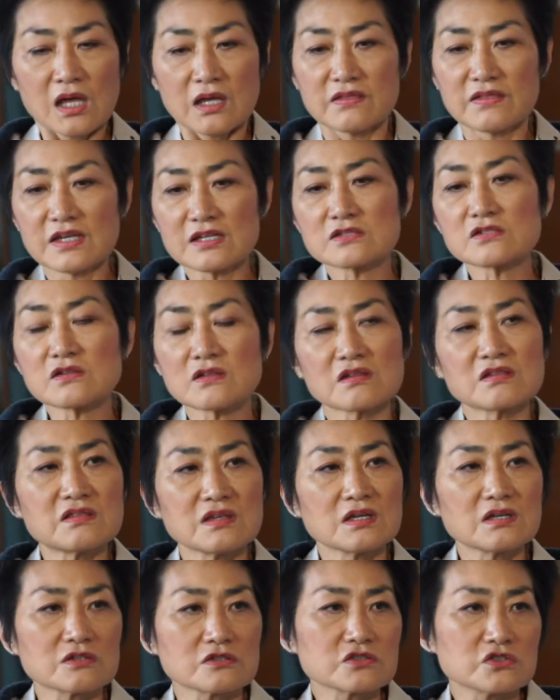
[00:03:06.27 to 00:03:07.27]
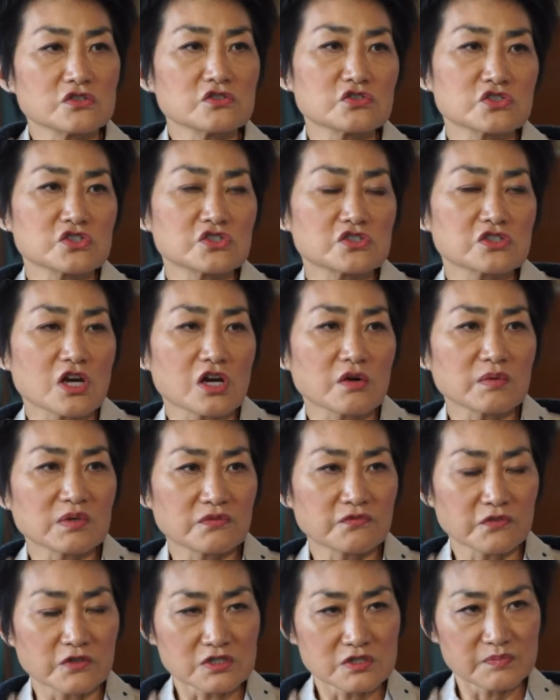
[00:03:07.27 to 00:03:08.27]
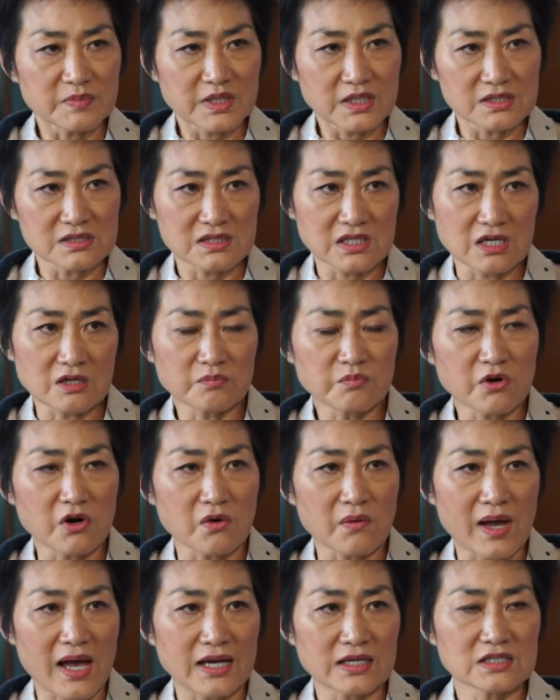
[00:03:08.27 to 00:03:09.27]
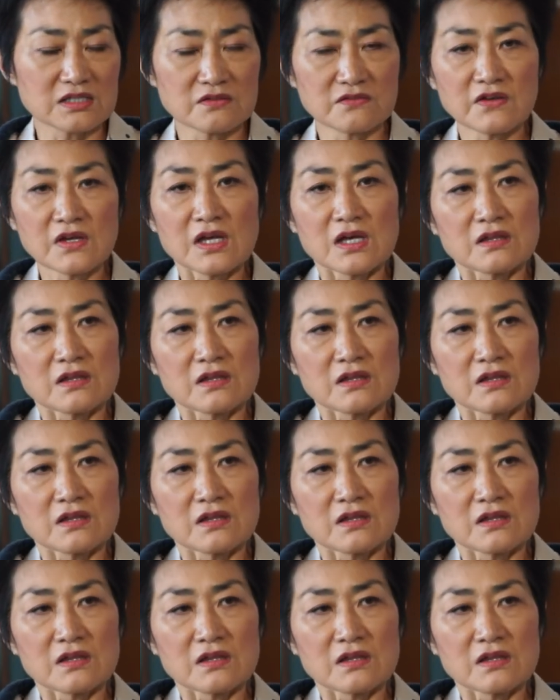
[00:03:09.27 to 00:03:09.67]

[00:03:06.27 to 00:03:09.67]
These are the theaters you should start with first, because they're proactive.